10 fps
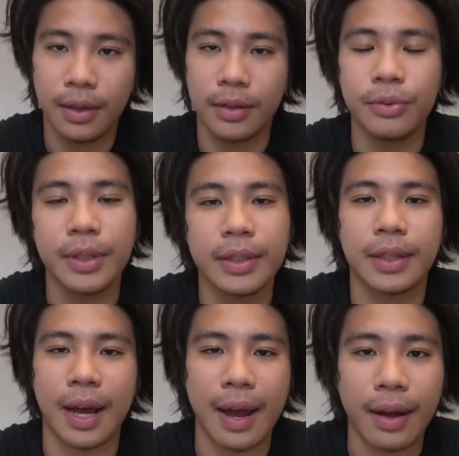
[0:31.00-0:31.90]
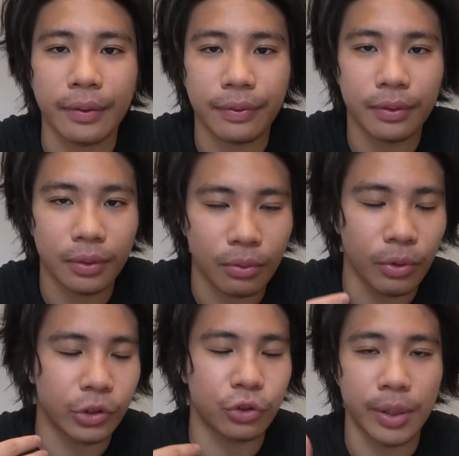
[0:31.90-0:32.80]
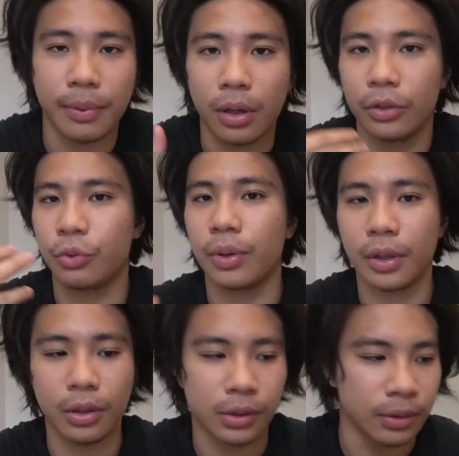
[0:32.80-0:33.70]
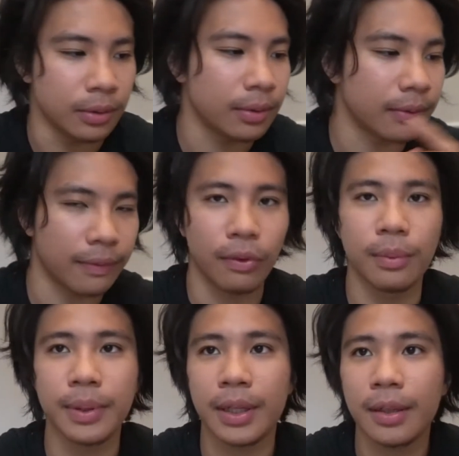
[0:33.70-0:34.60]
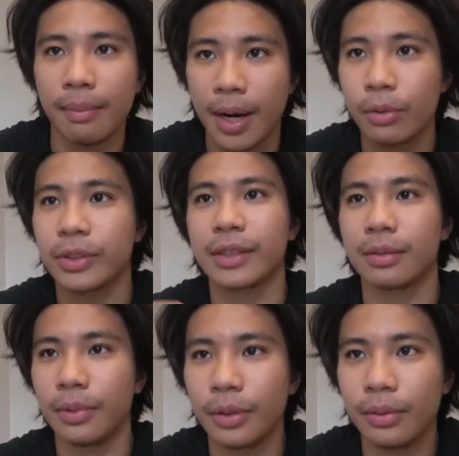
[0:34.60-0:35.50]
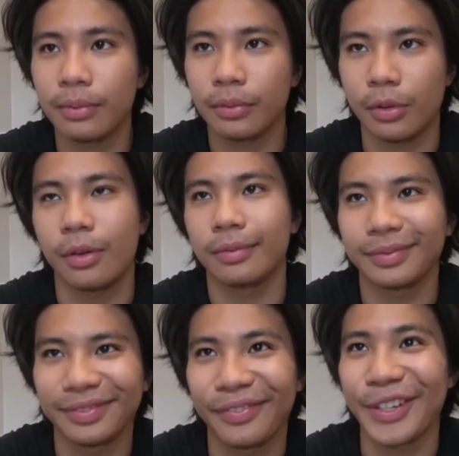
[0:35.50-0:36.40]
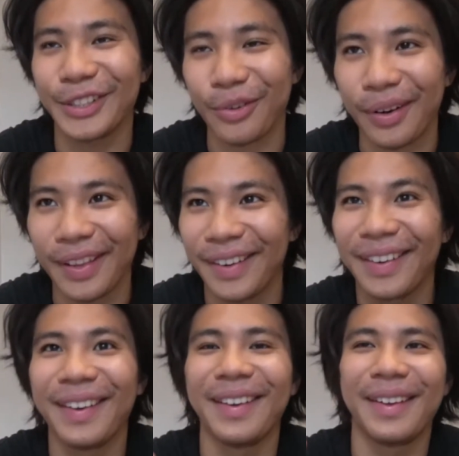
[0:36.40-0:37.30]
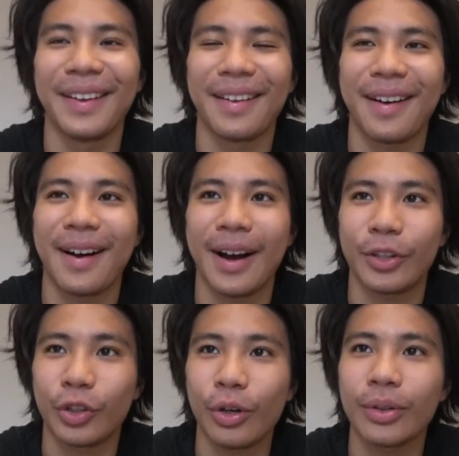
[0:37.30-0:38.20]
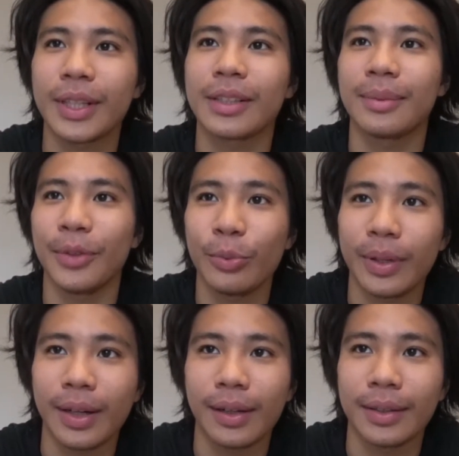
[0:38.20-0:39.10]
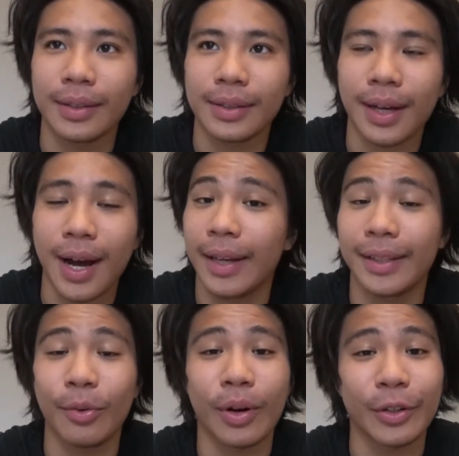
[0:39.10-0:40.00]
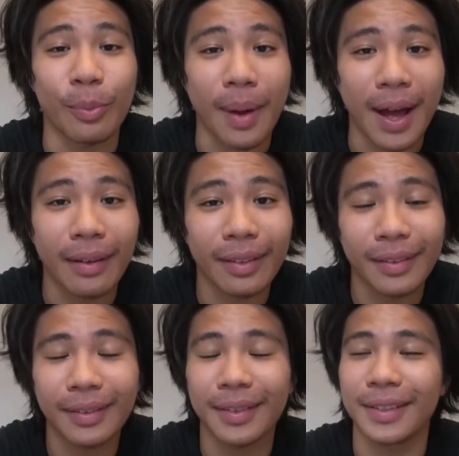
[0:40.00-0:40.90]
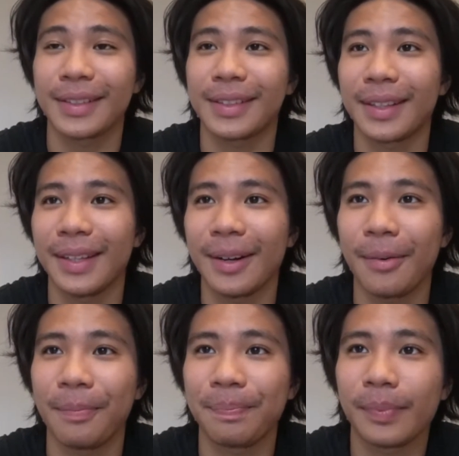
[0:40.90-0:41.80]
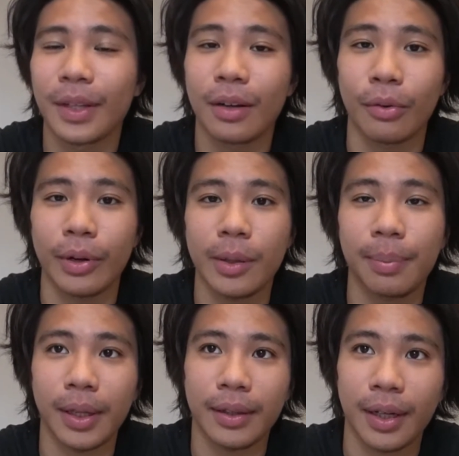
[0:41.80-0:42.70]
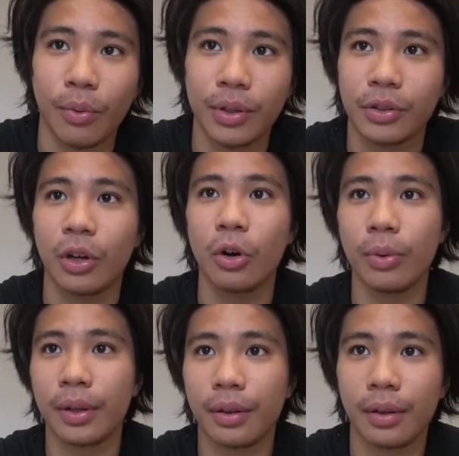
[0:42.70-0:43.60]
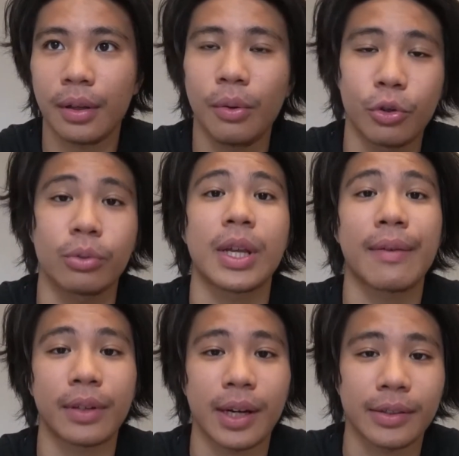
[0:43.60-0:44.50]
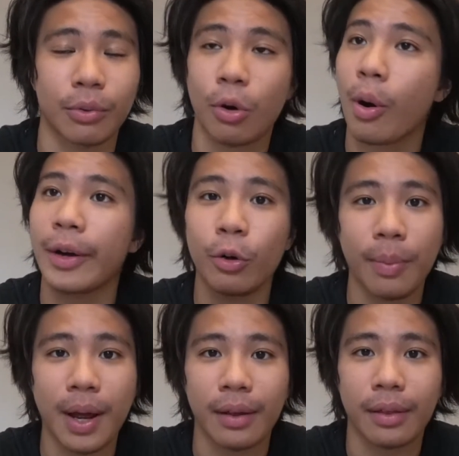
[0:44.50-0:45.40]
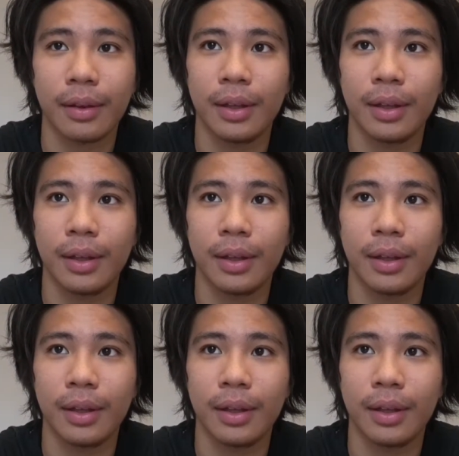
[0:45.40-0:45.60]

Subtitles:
you need to have which dream college you want to go to. For me, mine was SMU. Well, funny story there. I chose SMU because I didn't want to do math, because the career plan that I wanted to go with, which was advertising, required no math.